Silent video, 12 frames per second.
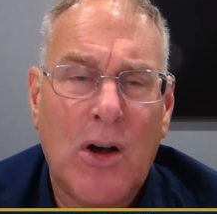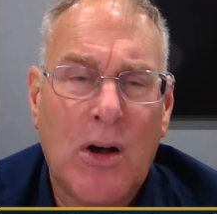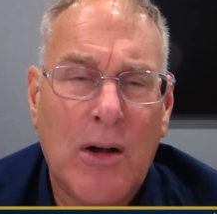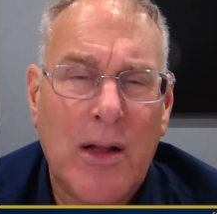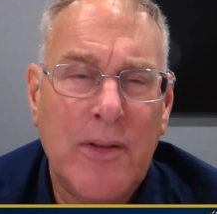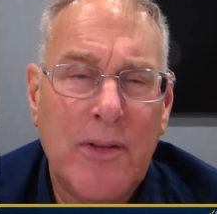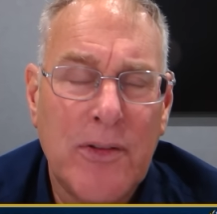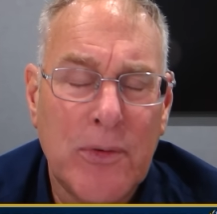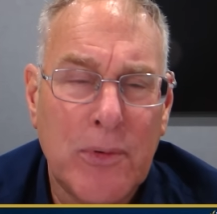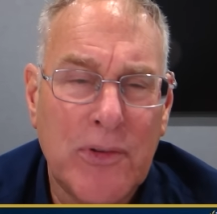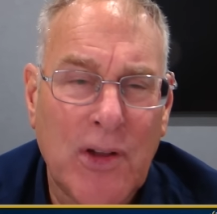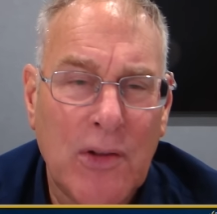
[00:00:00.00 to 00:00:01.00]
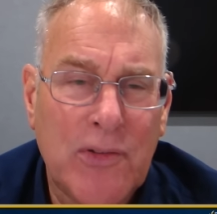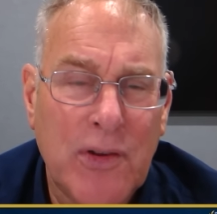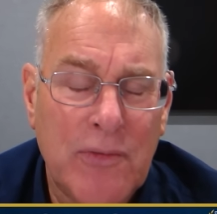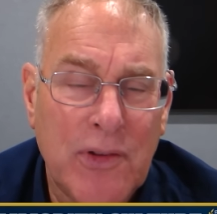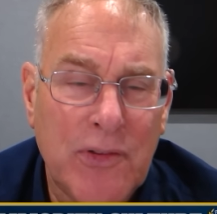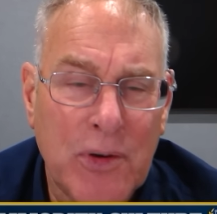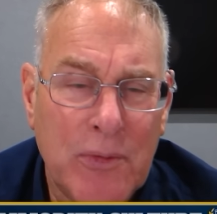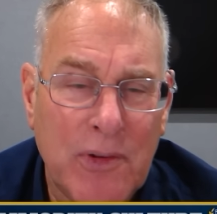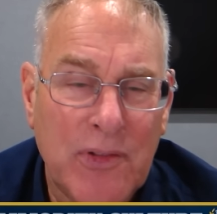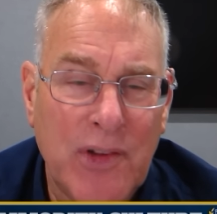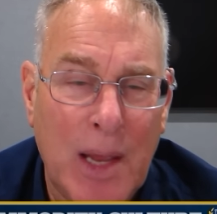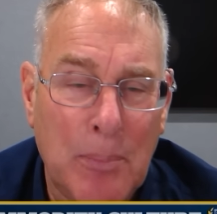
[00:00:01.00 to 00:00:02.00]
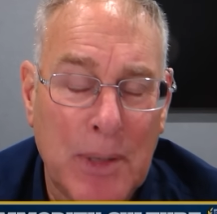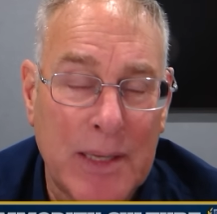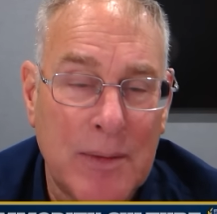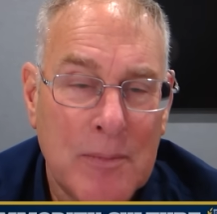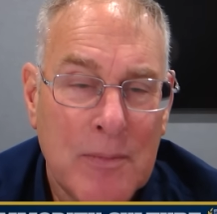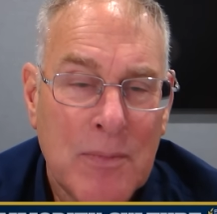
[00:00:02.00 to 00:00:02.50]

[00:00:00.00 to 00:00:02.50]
on the results of the surface sampling?